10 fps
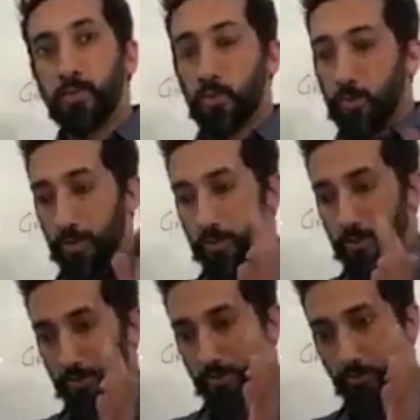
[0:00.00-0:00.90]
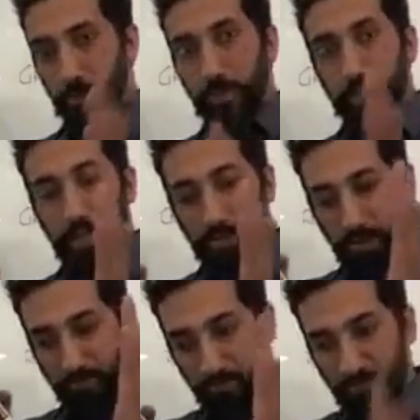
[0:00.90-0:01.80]
So it's really
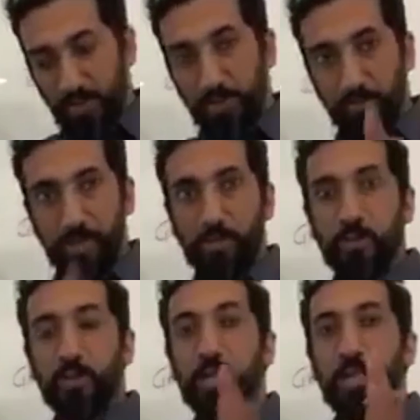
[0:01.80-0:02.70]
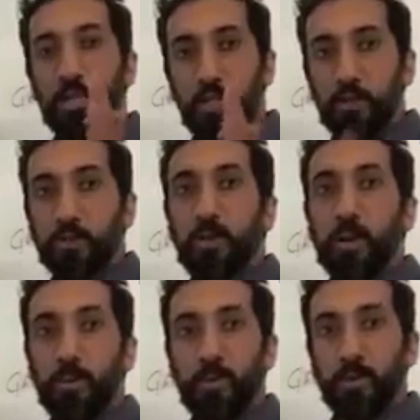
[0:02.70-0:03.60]
that fundamental is
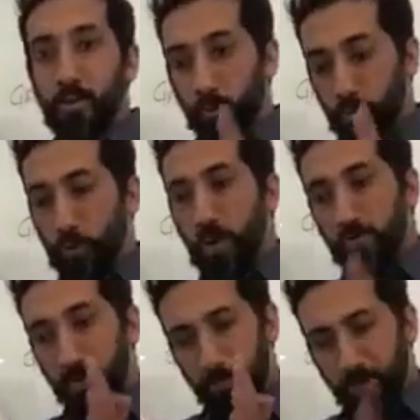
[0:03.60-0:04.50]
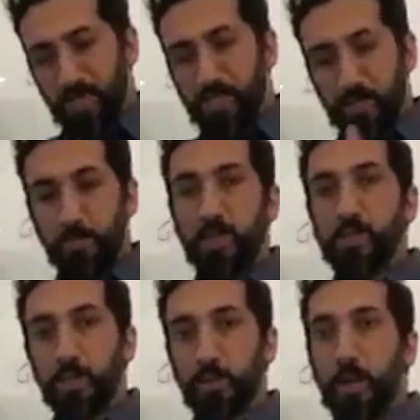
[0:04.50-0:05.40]
grammar. And once you have the basic
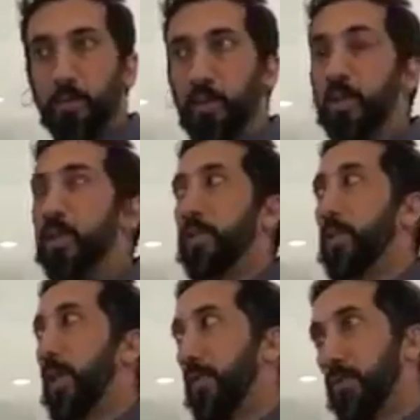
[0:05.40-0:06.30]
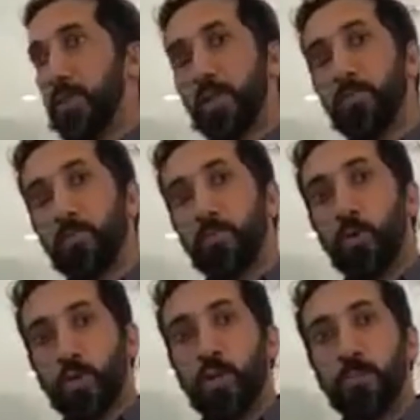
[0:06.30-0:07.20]
grammar, then everything
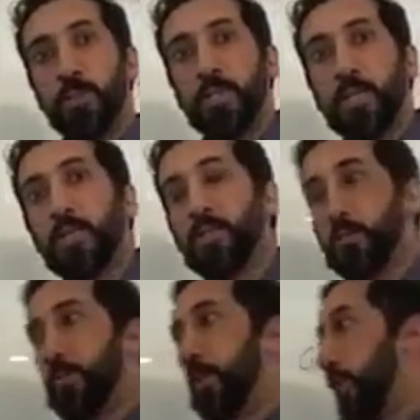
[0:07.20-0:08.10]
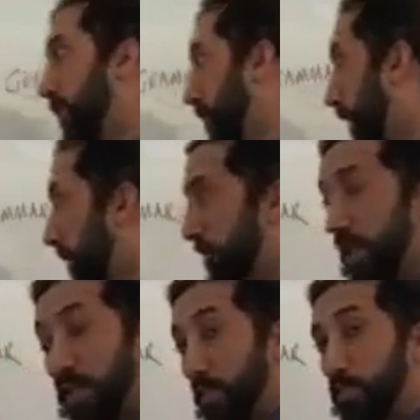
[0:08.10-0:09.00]
more complicated is built on top of
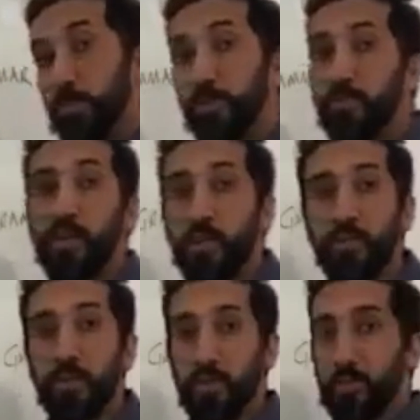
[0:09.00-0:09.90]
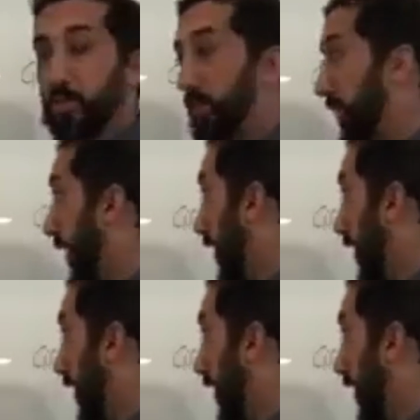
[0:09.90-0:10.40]
that, and it's built very, very easily.